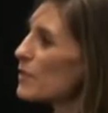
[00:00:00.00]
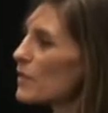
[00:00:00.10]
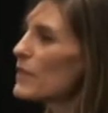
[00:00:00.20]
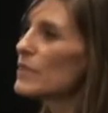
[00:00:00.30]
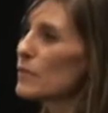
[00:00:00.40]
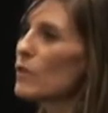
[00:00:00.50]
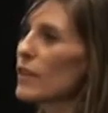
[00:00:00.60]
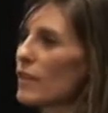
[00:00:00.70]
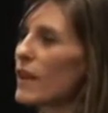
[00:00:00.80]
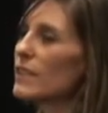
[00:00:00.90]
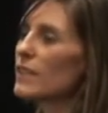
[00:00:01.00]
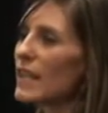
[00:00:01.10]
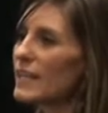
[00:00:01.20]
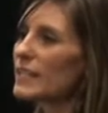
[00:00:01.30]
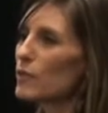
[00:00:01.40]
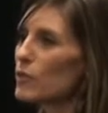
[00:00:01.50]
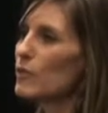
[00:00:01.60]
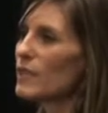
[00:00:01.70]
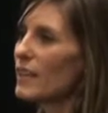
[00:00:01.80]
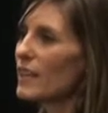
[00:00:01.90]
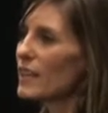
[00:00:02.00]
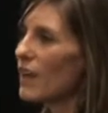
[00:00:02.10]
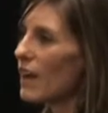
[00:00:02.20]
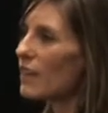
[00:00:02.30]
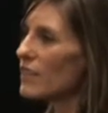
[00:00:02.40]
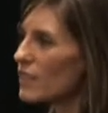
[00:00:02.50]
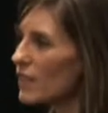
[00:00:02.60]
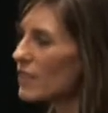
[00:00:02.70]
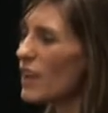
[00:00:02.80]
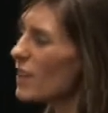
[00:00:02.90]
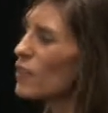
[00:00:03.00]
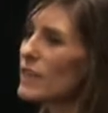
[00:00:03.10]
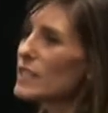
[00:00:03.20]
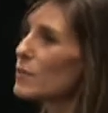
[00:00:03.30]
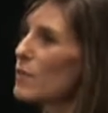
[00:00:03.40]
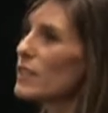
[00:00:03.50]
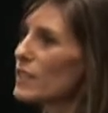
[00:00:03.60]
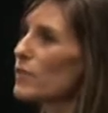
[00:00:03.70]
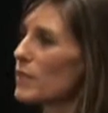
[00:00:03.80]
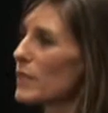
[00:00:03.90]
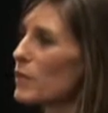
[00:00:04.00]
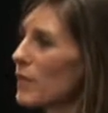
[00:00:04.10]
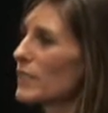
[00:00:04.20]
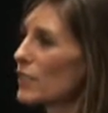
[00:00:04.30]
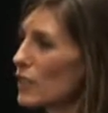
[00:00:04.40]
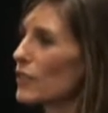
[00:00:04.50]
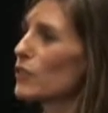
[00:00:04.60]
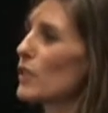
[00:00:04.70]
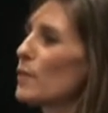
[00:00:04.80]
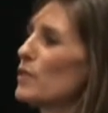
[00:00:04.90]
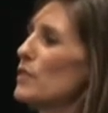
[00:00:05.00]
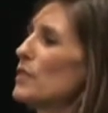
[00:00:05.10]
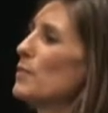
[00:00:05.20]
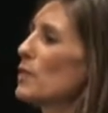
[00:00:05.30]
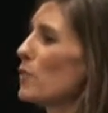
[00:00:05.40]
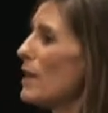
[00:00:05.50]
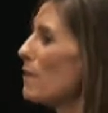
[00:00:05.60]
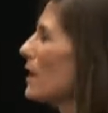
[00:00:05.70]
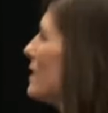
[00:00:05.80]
doing some workarounds and getting some good, you know, and green smoothies are really good ones because you can also produce some sweet ones